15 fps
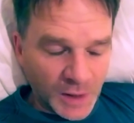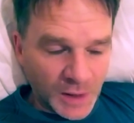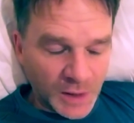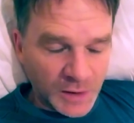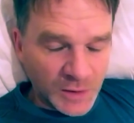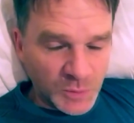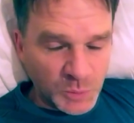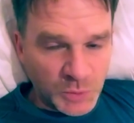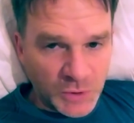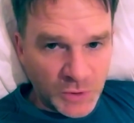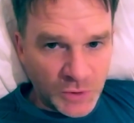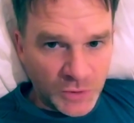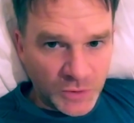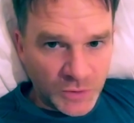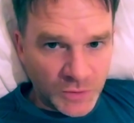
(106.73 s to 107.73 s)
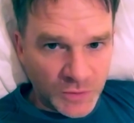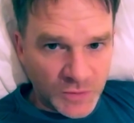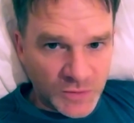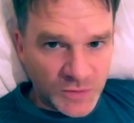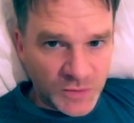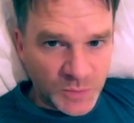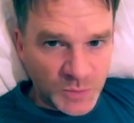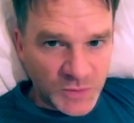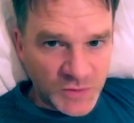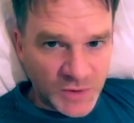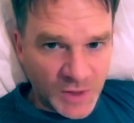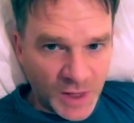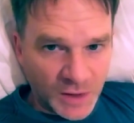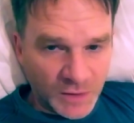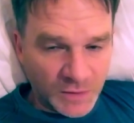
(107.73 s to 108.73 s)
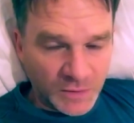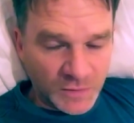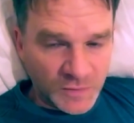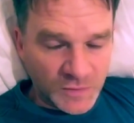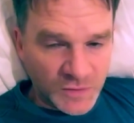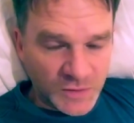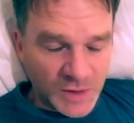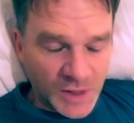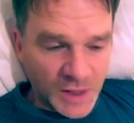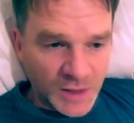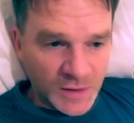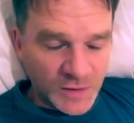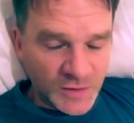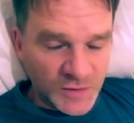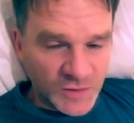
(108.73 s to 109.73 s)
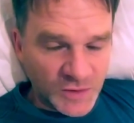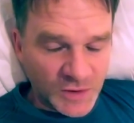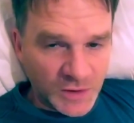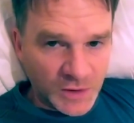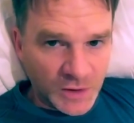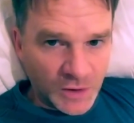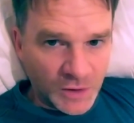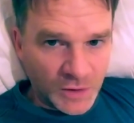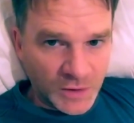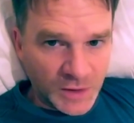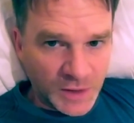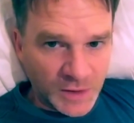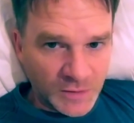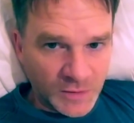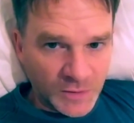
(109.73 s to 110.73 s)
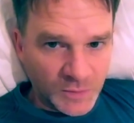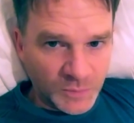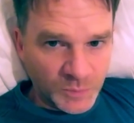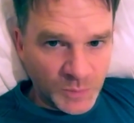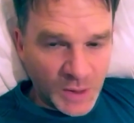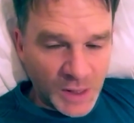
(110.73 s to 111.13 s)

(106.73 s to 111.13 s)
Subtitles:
computers themselves, the silicon in them,